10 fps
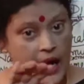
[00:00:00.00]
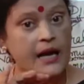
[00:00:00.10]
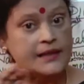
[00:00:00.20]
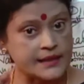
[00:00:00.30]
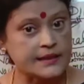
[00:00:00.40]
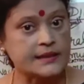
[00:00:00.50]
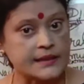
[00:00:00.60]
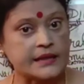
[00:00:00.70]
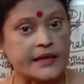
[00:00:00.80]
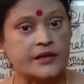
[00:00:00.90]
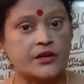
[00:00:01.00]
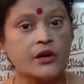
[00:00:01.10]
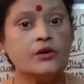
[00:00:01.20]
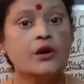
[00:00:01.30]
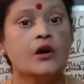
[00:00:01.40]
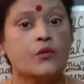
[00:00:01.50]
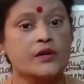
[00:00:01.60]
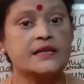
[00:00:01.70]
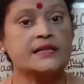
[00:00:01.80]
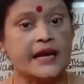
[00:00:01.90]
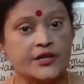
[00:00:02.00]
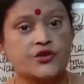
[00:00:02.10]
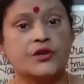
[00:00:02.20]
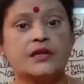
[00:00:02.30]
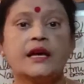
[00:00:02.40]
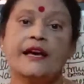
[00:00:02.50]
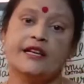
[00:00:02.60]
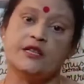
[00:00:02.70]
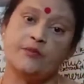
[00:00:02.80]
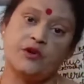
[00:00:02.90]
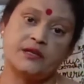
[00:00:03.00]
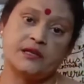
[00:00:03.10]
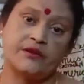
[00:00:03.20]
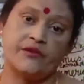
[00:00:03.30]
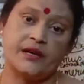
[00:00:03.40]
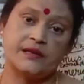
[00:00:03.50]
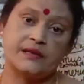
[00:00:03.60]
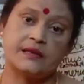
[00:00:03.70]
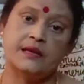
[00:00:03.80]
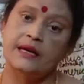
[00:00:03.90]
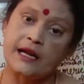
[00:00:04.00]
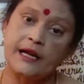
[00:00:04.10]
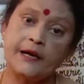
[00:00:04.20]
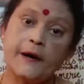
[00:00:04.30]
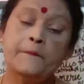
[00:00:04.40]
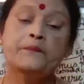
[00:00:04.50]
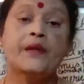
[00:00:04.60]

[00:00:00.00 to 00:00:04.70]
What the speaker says: I'll discuss right now what is actually the H positive ions. Clear?